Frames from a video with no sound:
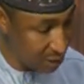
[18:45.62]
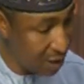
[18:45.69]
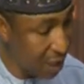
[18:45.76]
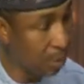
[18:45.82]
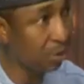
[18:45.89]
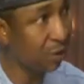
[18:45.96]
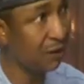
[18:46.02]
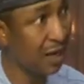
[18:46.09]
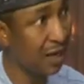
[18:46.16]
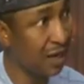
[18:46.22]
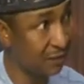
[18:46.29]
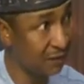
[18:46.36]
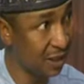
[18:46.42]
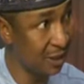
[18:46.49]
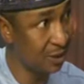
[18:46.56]
and provide
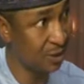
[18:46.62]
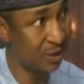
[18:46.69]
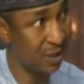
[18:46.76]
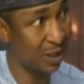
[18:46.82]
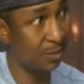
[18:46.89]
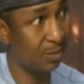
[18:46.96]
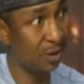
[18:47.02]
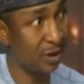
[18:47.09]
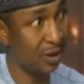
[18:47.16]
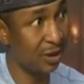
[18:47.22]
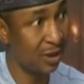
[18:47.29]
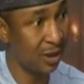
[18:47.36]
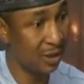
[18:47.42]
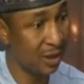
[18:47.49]
evidence to take money